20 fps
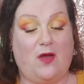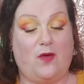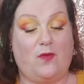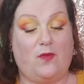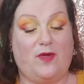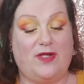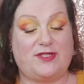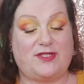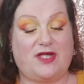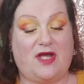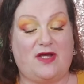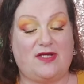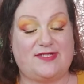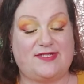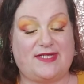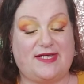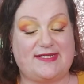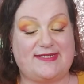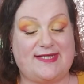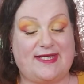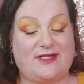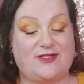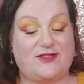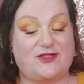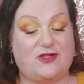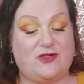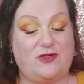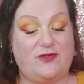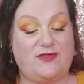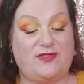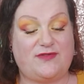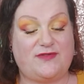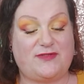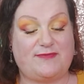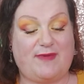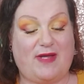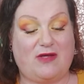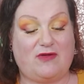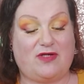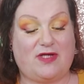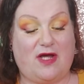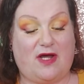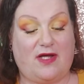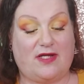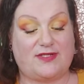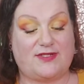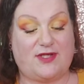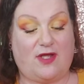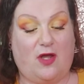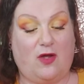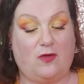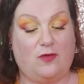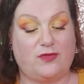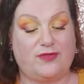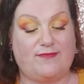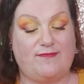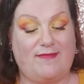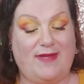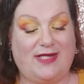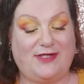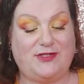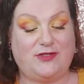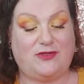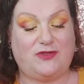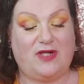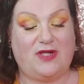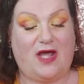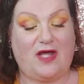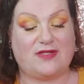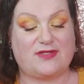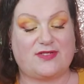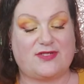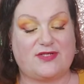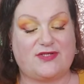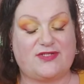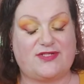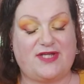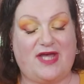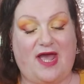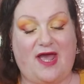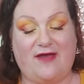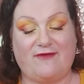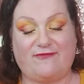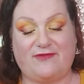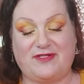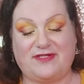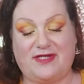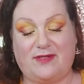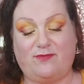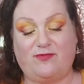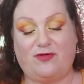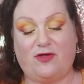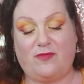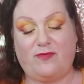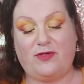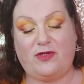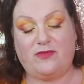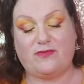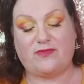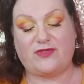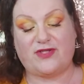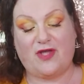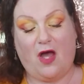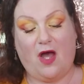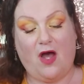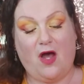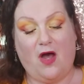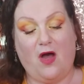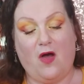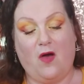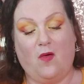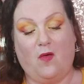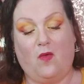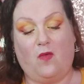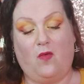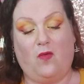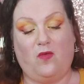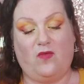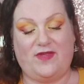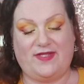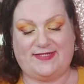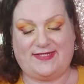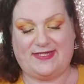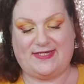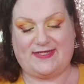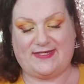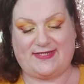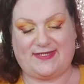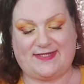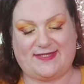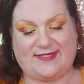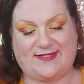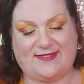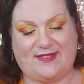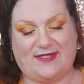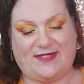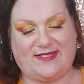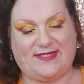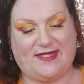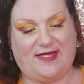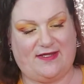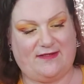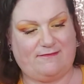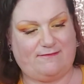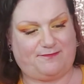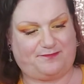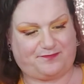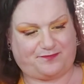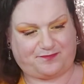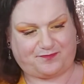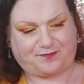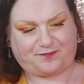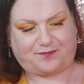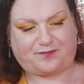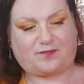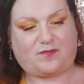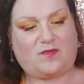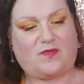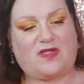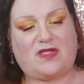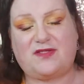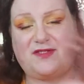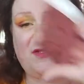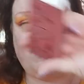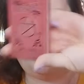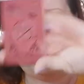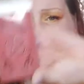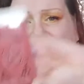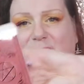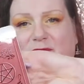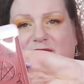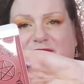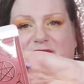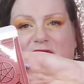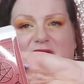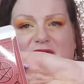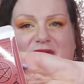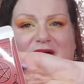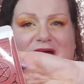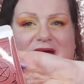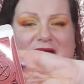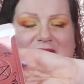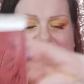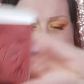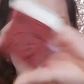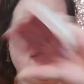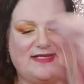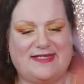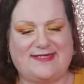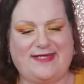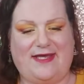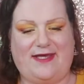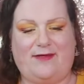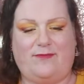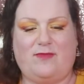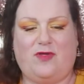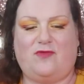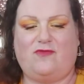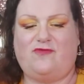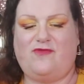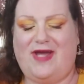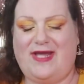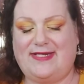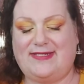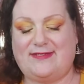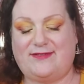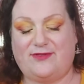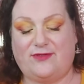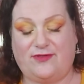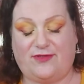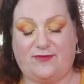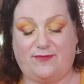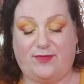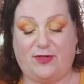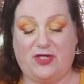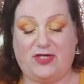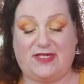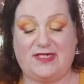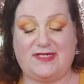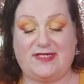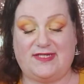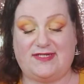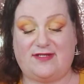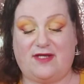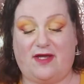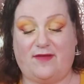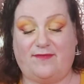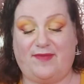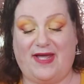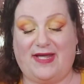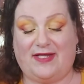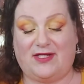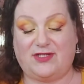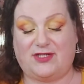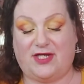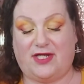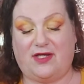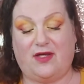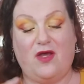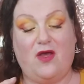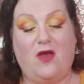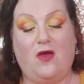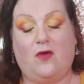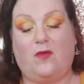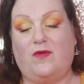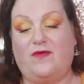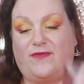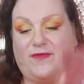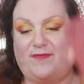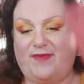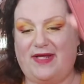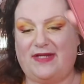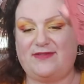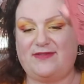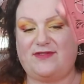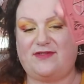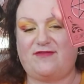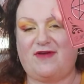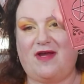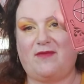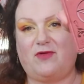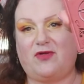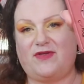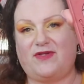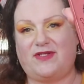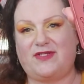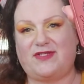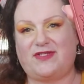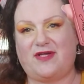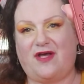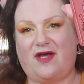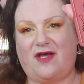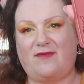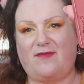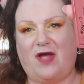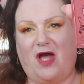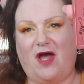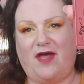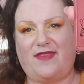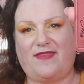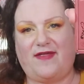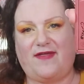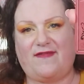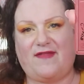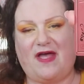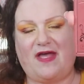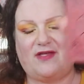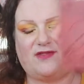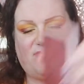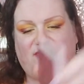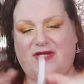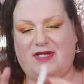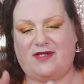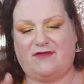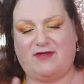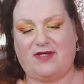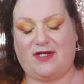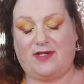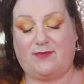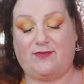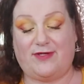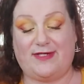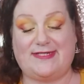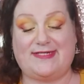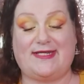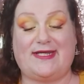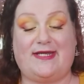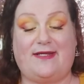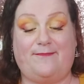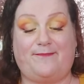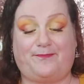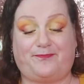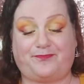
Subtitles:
Witch Casket's exclusive spell cards hold magical answers to everyday problems. Oh, this is exciting. So again, we've got that same red sort of burgundy type packaging with the pentagram on this time. I think that is really, really pretty.